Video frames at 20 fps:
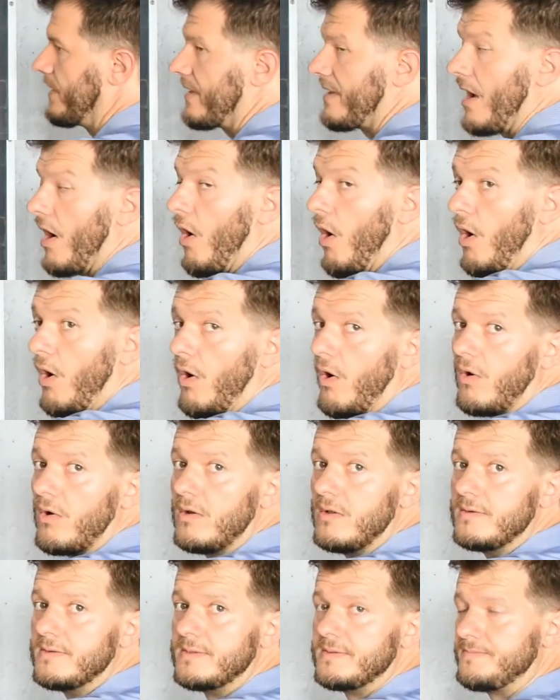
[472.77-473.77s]
the
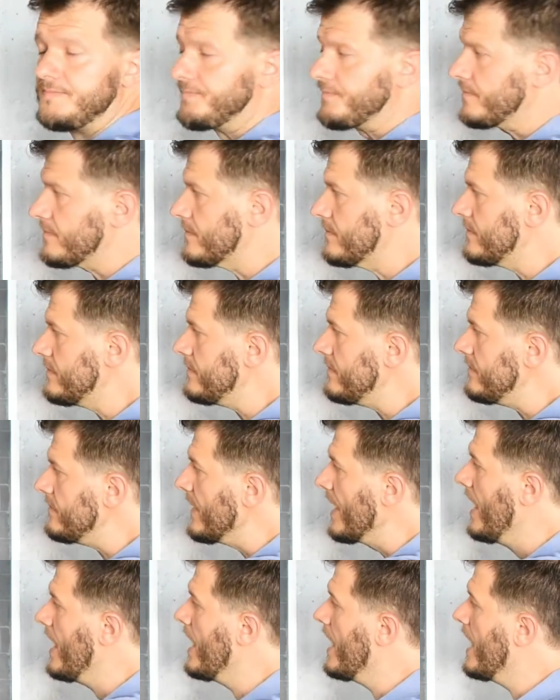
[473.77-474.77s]
hole,
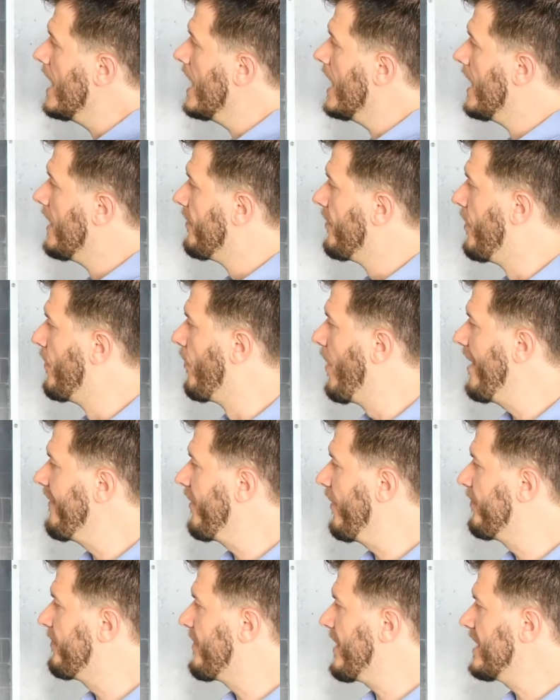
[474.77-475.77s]
the wave
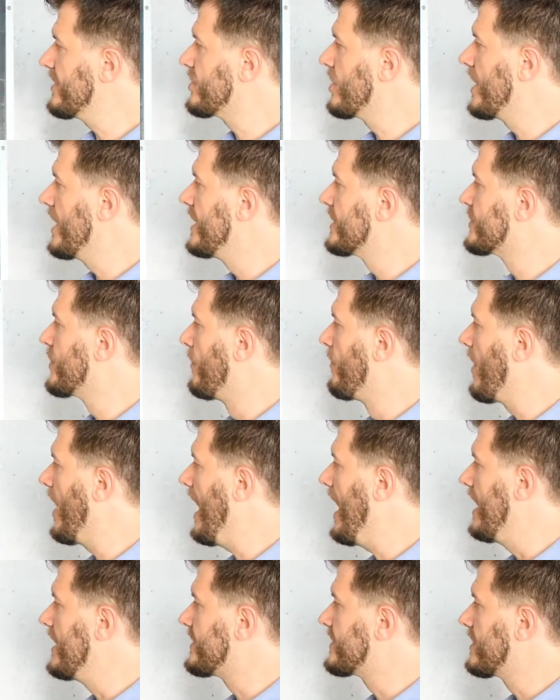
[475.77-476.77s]
of pressure is
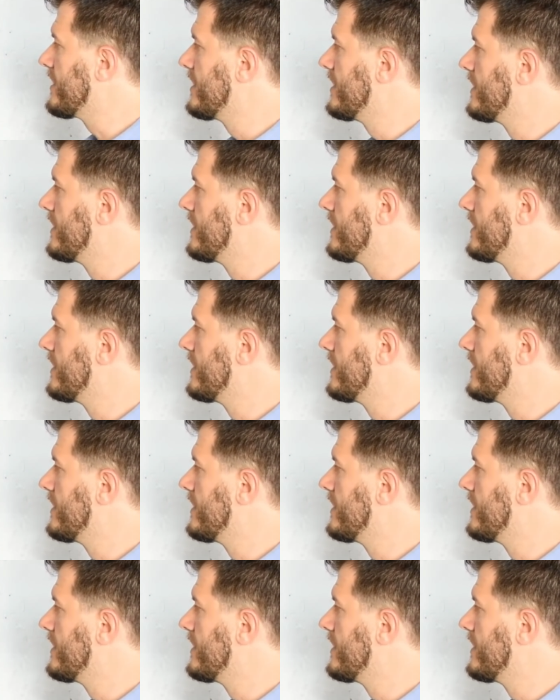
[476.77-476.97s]
obliged